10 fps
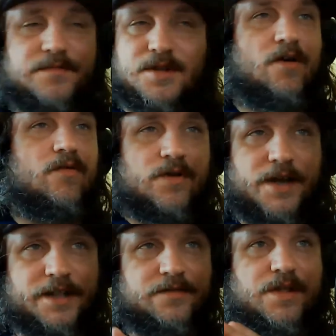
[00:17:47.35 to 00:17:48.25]
no,
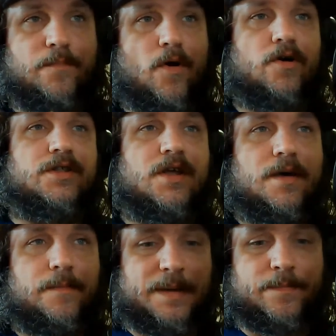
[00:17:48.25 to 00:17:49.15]
get to the point.
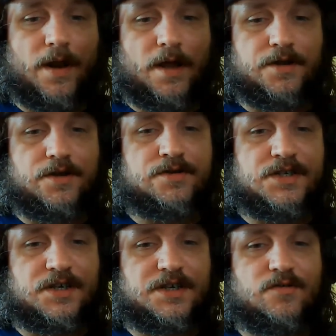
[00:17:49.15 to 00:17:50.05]
People are
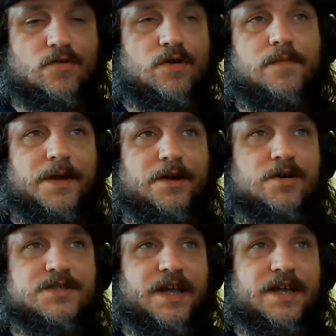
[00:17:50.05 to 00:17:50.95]
using Google
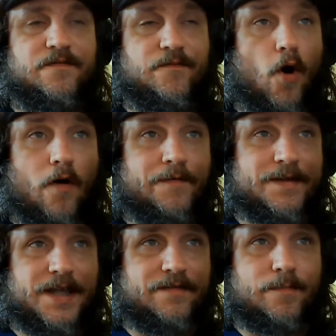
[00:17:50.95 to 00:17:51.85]
because they
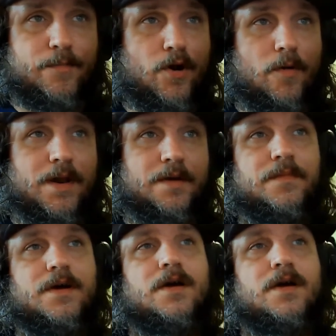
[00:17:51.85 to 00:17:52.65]
often have a problem